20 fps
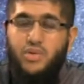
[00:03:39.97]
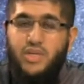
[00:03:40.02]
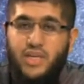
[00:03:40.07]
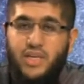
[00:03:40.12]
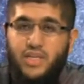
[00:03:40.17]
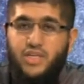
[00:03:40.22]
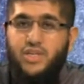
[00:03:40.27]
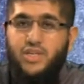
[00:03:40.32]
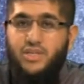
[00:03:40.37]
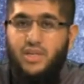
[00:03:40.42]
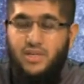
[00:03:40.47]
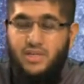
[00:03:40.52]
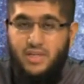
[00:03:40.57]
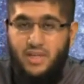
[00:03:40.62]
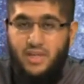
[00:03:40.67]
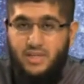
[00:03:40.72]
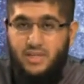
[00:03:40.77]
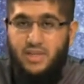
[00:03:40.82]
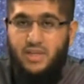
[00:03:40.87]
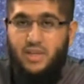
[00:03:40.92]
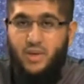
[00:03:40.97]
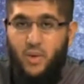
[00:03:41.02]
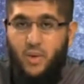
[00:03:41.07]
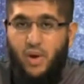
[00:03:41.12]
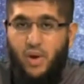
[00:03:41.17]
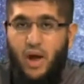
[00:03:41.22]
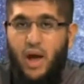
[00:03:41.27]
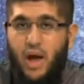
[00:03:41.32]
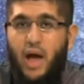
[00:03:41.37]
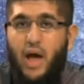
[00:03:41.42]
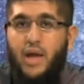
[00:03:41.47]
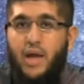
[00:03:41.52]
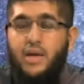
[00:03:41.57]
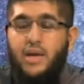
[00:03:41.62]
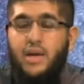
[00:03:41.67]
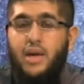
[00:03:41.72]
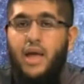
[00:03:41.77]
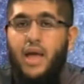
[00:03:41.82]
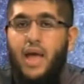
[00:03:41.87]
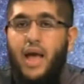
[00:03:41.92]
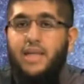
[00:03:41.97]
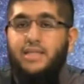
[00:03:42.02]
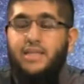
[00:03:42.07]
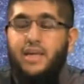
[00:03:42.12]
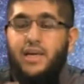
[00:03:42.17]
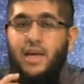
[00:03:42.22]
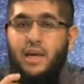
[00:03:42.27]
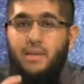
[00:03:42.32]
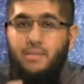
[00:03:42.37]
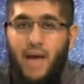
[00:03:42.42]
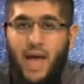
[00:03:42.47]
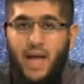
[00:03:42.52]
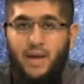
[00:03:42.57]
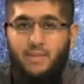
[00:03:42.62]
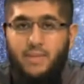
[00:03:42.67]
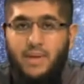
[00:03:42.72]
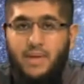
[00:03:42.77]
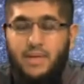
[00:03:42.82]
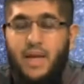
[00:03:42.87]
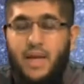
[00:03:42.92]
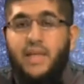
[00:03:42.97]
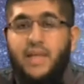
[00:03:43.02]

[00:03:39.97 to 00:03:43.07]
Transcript: teaches us this in the Qur'an as a commandment,